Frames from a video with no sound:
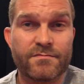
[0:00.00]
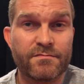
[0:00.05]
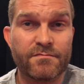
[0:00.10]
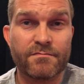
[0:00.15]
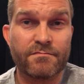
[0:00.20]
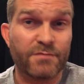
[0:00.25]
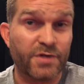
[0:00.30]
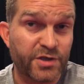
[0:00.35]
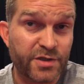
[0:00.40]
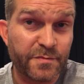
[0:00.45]

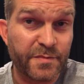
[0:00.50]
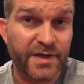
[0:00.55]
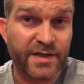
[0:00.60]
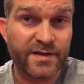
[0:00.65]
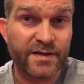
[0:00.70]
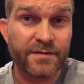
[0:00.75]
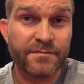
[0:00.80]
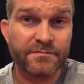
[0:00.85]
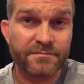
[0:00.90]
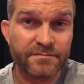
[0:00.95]
much
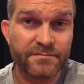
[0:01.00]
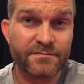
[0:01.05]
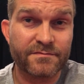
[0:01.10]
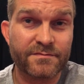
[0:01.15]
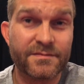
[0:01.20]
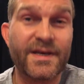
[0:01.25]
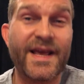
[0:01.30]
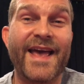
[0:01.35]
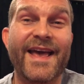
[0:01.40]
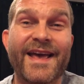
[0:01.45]
better,
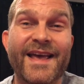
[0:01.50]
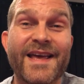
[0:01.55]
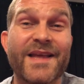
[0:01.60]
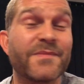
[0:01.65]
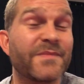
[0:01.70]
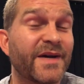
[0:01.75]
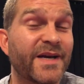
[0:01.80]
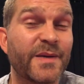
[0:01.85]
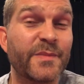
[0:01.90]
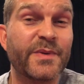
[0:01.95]
in
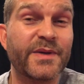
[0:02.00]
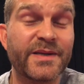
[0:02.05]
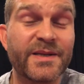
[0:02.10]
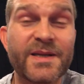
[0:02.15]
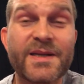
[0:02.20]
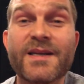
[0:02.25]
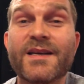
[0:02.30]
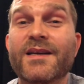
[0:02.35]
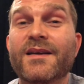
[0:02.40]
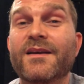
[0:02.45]
my opinion.
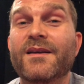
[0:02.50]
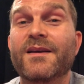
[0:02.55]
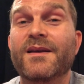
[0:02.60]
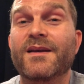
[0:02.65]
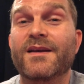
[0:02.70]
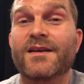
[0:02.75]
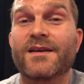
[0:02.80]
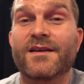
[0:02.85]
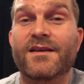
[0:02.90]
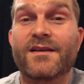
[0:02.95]

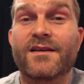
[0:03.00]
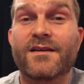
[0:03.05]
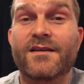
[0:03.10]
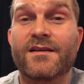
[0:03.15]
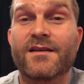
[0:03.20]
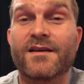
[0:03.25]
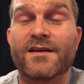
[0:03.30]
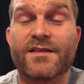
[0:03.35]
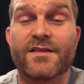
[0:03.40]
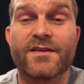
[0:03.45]

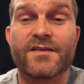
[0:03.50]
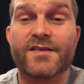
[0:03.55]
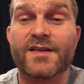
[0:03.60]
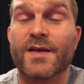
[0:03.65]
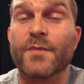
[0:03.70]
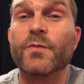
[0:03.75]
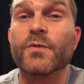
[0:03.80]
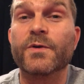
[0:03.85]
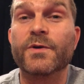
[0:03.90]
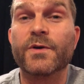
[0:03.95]
And the
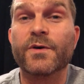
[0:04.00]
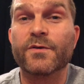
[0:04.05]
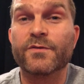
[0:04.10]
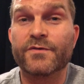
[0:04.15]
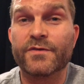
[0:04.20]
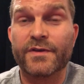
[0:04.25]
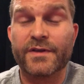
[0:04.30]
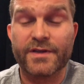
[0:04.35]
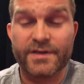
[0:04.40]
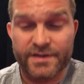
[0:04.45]
same would go
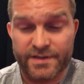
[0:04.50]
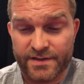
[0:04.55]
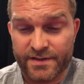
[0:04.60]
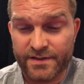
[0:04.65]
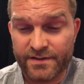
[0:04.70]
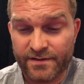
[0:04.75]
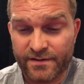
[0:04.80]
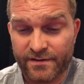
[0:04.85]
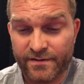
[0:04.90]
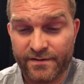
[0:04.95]
for the
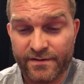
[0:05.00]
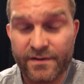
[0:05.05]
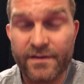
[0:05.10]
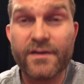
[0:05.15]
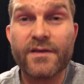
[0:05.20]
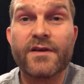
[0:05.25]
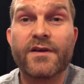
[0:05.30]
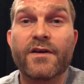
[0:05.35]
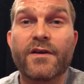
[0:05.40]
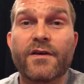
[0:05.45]

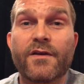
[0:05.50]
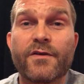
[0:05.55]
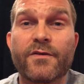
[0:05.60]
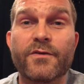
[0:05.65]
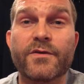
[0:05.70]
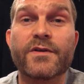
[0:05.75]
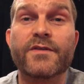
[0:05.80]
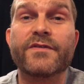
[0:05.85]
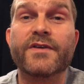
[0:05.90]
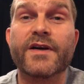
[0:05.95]

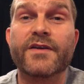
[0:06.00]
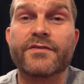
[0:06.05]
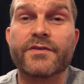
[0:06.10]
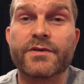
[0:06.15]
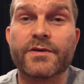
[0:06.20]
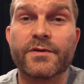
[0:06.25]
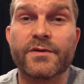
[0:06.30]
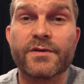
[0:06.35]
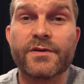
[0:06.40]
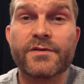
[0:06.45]

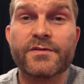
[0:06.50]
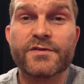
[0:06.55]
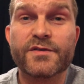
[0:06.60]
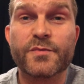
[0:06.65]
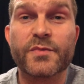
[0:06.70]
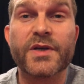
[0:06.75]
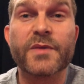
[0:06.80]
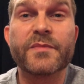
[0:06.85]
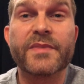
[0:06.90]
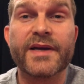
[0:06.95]
35-year-old
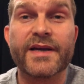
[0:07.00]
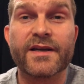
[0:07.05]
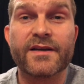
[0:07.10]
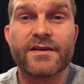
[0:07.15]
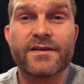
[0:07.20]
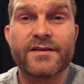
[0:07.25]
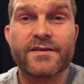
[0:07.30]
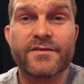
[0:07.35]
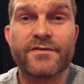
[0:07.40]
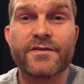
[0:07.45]
Springbank
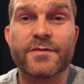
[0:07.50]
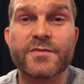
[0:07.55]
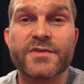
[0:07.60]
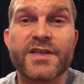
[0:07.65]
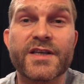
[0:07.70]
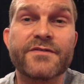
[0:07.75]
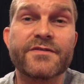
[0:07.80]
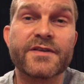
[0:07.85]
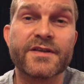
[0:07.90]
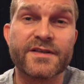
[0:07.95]
from
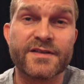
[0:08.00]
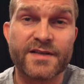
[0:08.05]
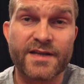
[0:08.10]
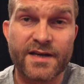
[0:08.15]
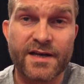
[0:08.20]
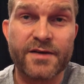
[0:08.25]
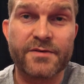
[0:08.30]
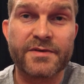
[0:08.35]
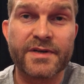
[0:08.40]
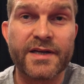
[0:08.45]
Chieftains that
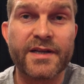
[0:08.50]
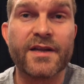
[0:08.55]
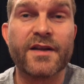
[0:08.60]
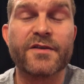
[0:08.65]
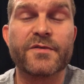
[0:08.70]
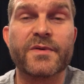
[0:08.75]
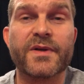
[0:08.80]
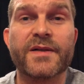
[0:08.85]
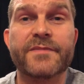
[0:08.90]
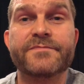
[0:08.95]
I rated
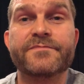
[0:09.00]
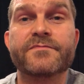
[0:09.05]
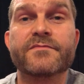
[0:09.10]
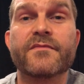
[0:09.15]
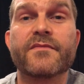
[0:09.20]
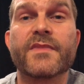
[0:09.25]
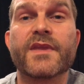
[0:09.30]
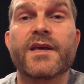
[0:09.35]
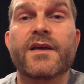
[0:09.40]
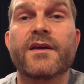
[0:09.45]
as well,
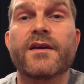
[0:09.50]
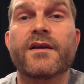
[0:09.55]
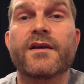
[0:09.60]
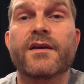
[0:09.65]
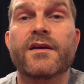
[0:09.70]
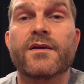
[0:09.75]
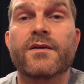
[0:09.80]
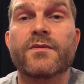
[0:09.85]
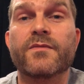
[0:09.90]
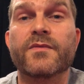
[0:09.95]

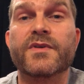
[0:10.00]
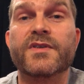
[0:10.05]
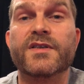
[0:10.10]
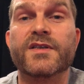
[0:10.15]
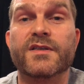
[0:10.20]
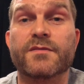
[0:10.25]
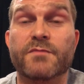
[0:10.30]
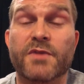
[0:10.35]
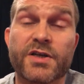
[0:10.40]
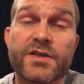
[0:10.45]
which
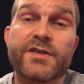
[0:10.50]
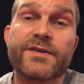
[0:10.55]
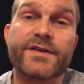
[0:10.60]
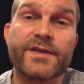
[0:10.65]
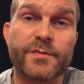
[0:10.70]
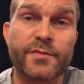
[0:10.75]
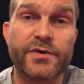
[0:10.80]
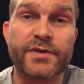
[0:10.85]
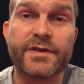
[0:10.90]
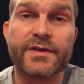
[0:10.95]
is much
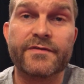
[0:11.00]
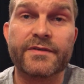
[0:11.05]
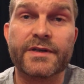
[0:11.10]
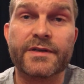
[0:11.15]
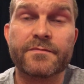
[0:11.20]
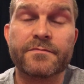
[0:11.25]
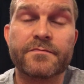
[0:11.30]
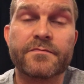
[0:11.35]
cheaper even.